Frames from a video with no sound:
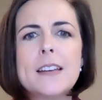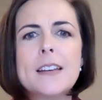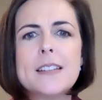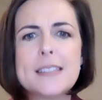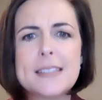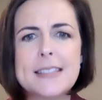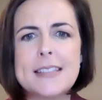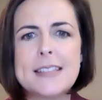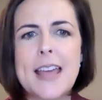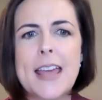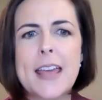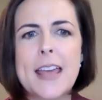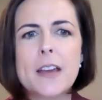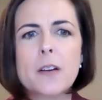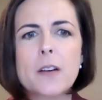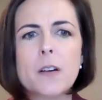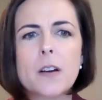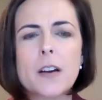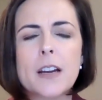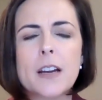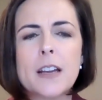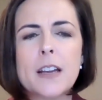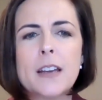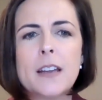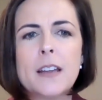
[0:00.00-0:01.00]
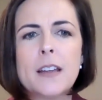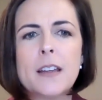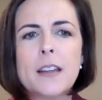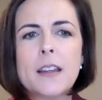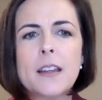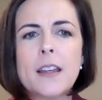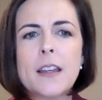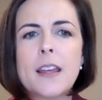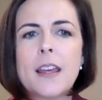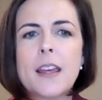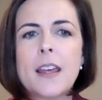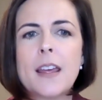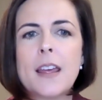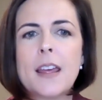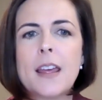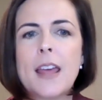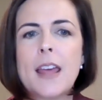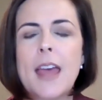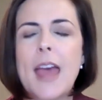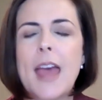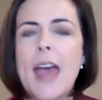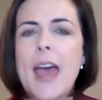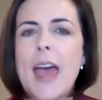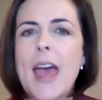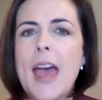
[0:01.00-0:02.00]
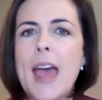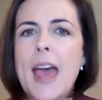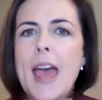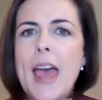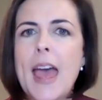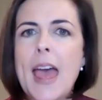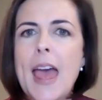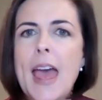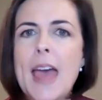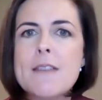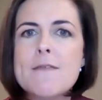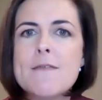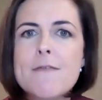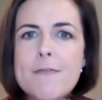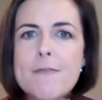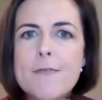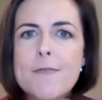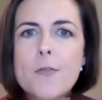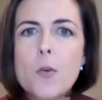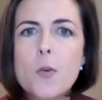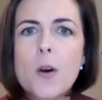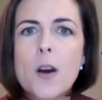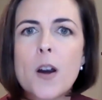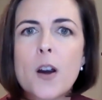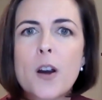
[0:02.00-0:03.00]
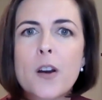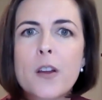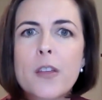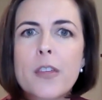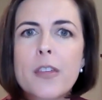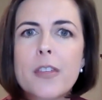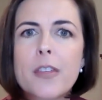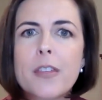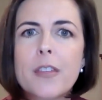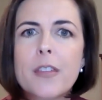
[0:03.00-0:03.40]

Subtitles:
sacred. And fourth,